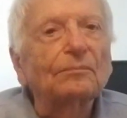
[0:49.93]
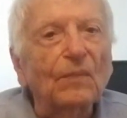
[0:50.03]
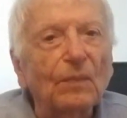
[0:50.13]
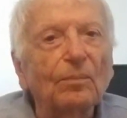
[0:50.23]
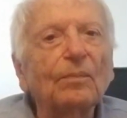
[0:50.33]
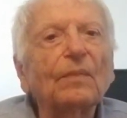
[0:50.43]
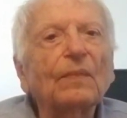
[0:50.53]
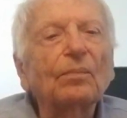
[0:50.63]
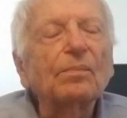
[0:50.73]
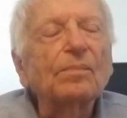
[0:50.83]

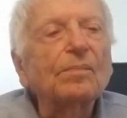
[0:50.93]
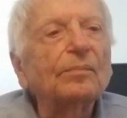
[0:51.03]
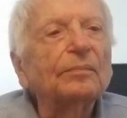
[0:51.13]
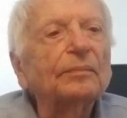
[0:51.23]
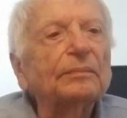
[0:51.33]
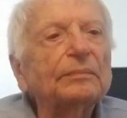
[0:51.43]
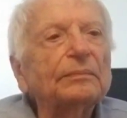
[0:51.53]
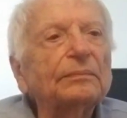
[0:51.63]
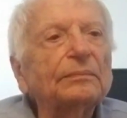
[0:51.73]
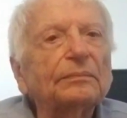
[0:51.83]
and I'm
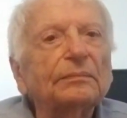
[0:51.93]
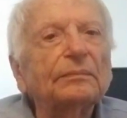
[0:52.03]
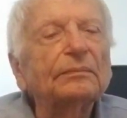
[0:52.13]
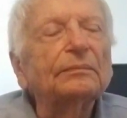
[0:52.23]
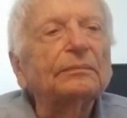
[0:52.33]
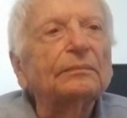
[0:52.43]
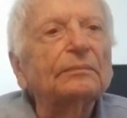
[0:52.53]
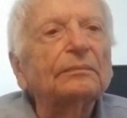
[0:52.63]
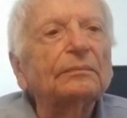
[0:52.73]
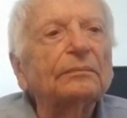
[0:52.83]
here to perform
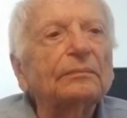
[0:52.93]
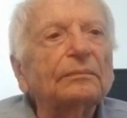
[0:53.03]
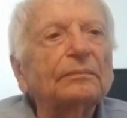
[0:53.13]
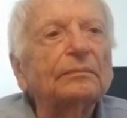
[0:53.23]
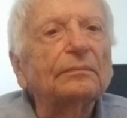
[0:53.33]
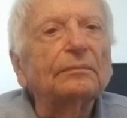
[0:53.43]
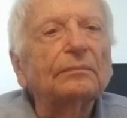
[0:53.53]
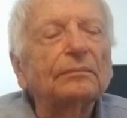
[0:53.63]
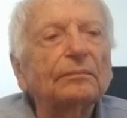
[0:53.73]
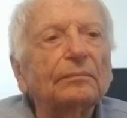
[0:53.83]
head, face, and
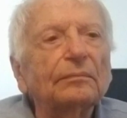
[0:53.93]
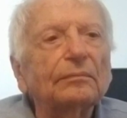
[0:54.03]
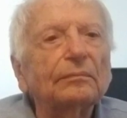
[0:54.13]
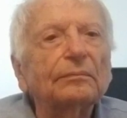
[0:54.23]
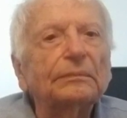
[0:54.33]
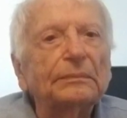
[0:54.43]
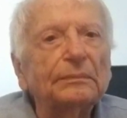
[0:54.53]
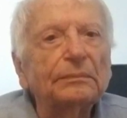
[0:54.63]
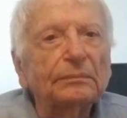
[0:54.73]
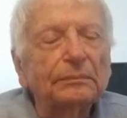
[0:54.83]
eye assessment on
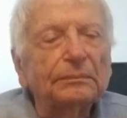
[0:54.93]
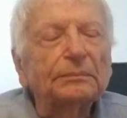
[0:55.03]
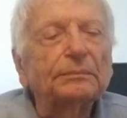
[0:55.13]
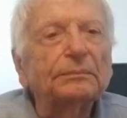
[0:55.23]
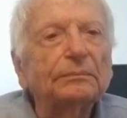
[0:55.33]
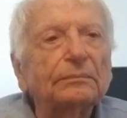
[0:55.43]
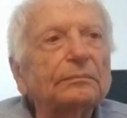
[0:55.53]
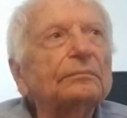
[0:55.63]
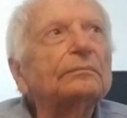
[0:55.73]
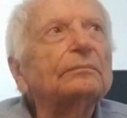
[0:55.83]
you.
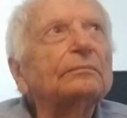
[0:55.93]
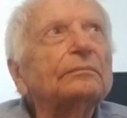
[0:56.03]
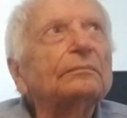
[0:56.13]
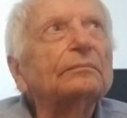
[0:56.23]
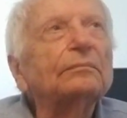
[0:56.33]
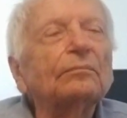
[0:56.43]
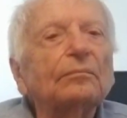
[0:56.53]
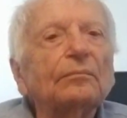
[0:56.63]
Would you be comfortable?